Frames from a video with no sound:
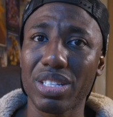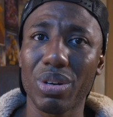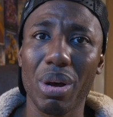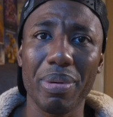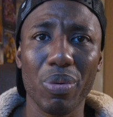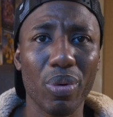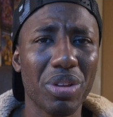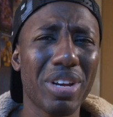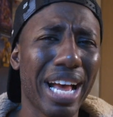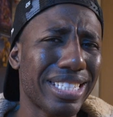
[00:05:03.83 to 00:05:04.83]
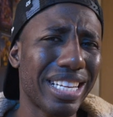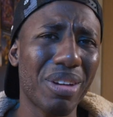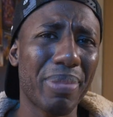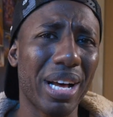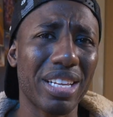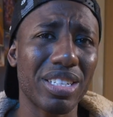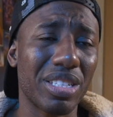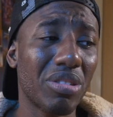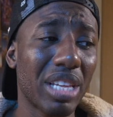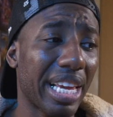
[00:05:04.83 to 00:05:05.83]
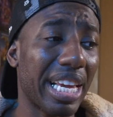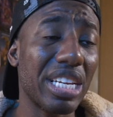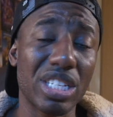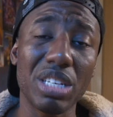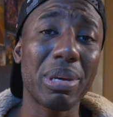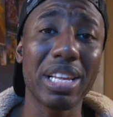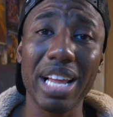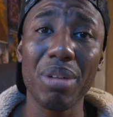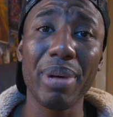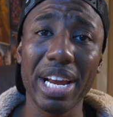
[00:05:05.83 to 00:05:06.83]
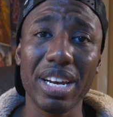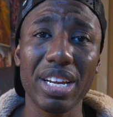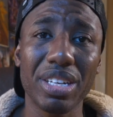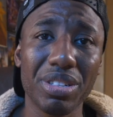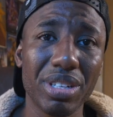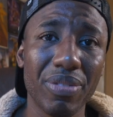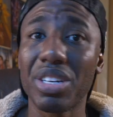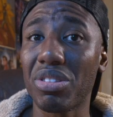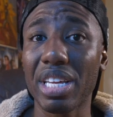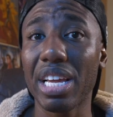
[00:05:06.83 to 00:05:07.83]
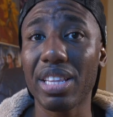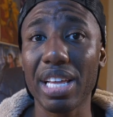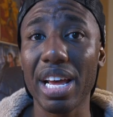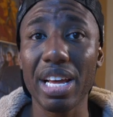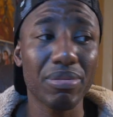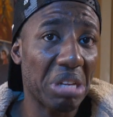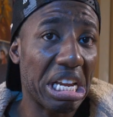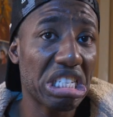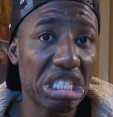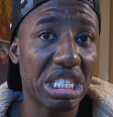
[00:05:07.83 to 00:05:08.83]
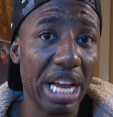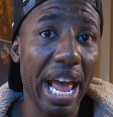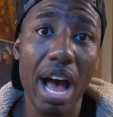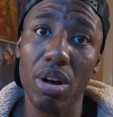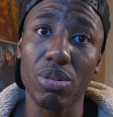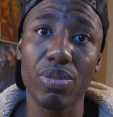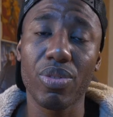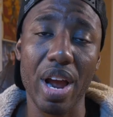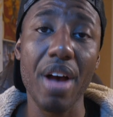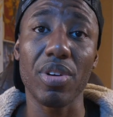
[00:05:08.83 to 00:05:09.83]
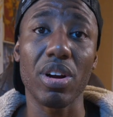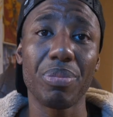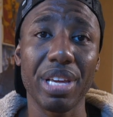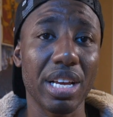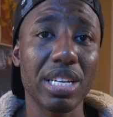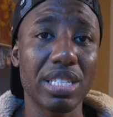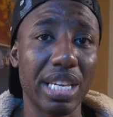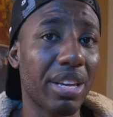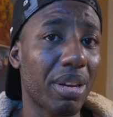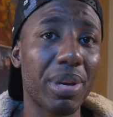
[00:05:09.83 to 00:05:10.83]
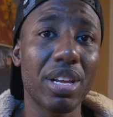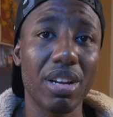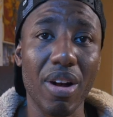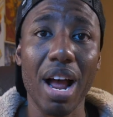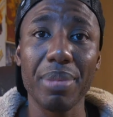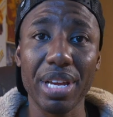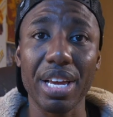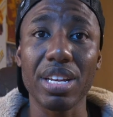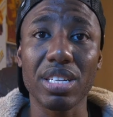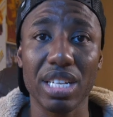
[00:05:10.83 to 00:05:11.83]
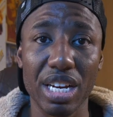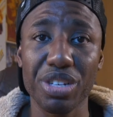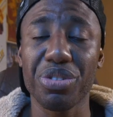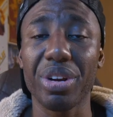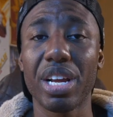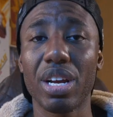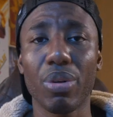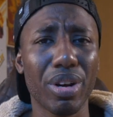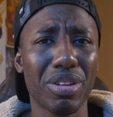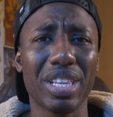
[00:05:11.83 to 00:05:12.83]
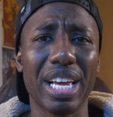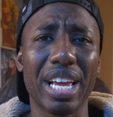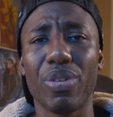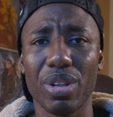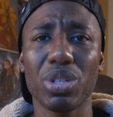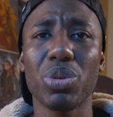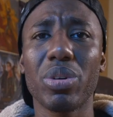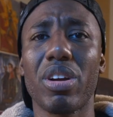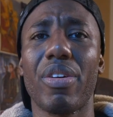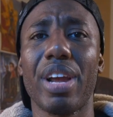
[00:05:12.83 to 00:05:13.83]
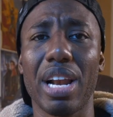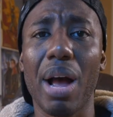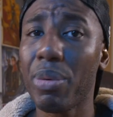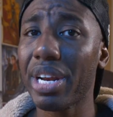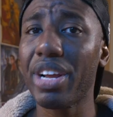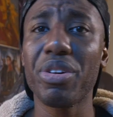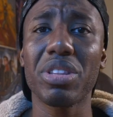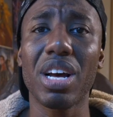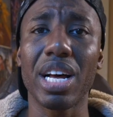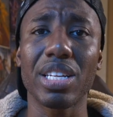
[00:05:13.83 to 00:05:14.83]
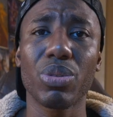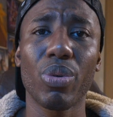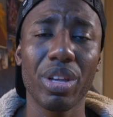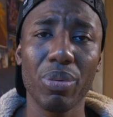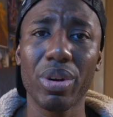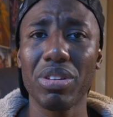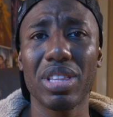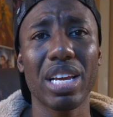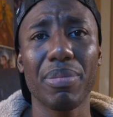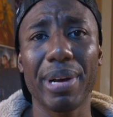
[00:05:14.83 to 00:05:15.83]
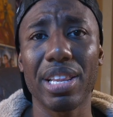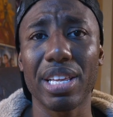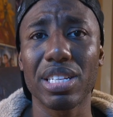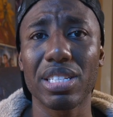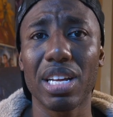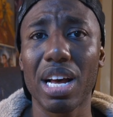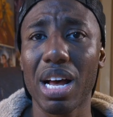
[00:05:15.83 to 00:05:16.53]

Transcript: So, I mean, what do you guys think about this? Do you think he should be allowed back in the country? Do you think that he should stay out forever because he committed a crime against the country? What do you think? For those who are Korean, I wanna hear your thoughts. What do you think about this?